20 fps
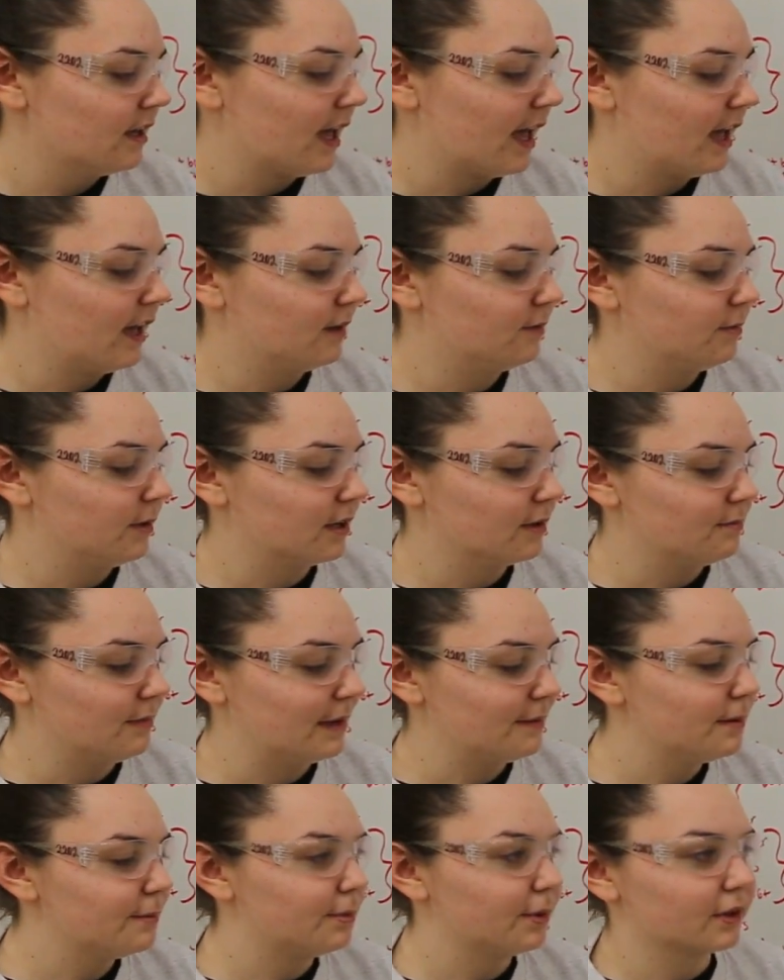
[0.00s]
and we could
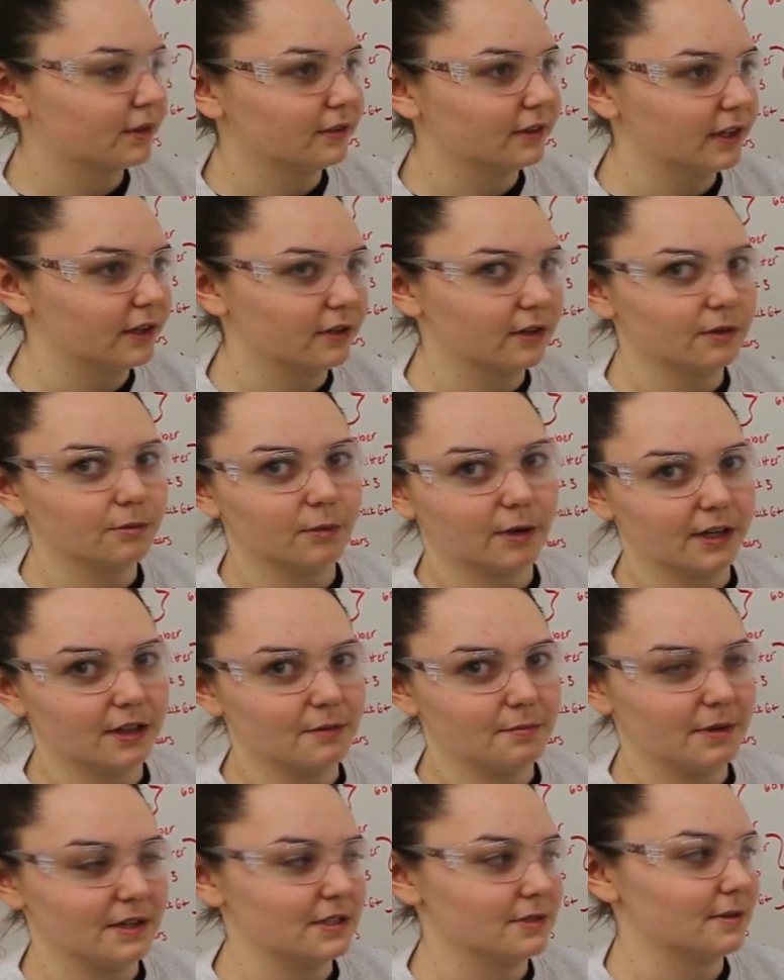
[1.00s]
maybe put a litter in one of
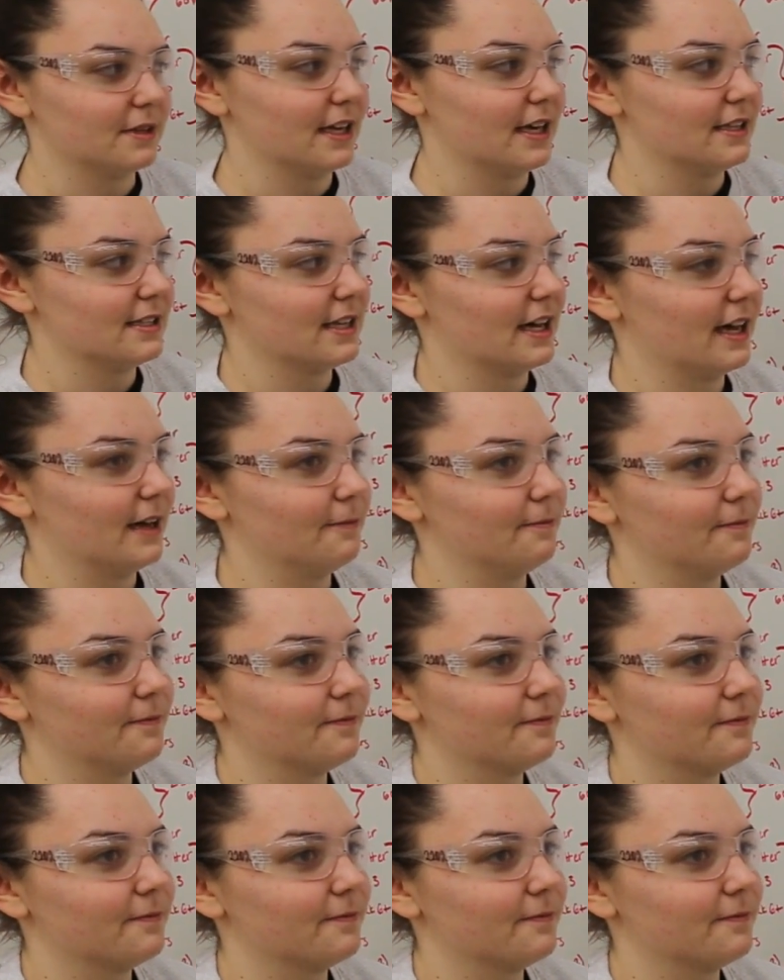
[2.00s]
the bins at that time.